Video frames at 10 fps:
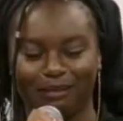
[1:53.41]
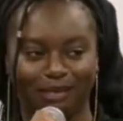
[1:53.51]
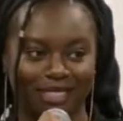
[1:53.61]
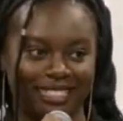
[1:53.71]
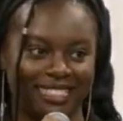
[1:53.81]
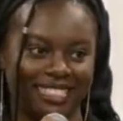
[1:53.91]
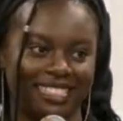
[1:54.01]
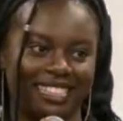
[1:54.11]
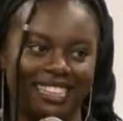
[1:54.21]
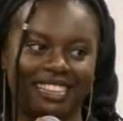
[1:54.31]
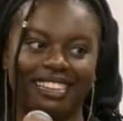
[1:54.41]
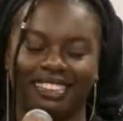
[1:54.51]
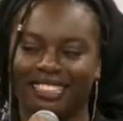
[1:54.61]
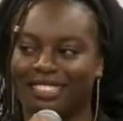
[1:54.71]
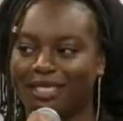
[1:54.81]
but
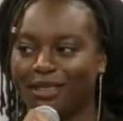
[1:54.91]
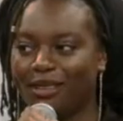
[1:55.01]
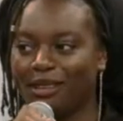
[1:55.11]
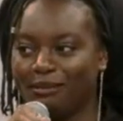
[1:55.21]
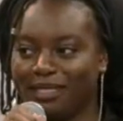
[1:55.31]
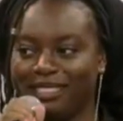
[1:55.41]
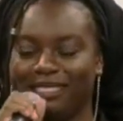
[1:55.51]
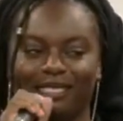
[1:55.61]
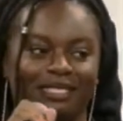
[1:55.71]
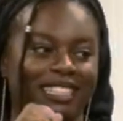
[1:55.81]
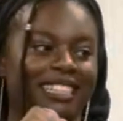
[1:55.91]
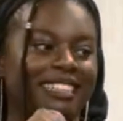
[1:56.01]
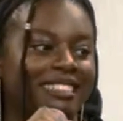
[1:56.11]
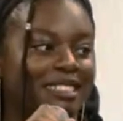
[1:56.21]
to God be the glory.